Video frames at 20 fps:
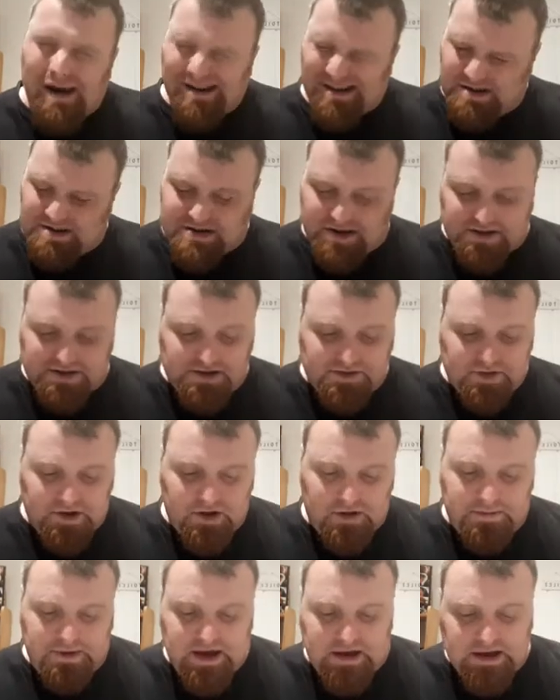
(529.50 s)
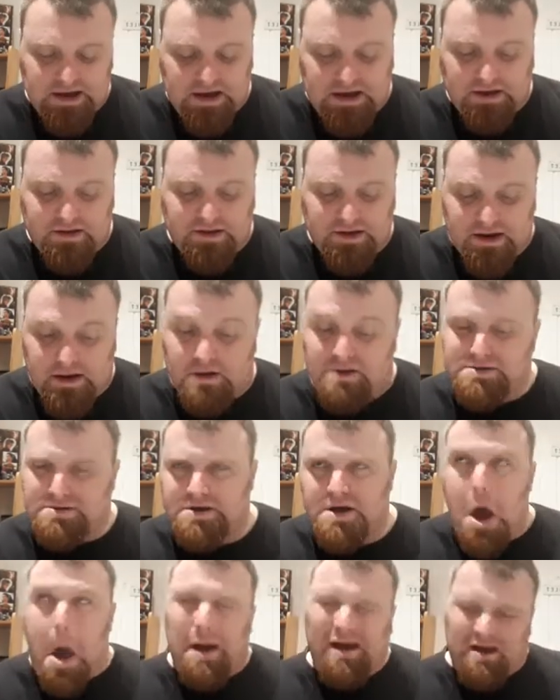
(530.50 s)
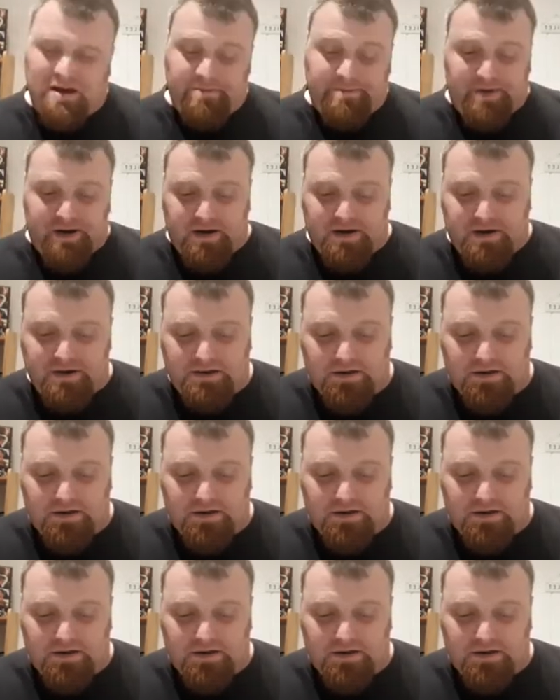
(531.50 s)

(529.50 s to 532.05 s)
just as well you'd be able to hit anything else. But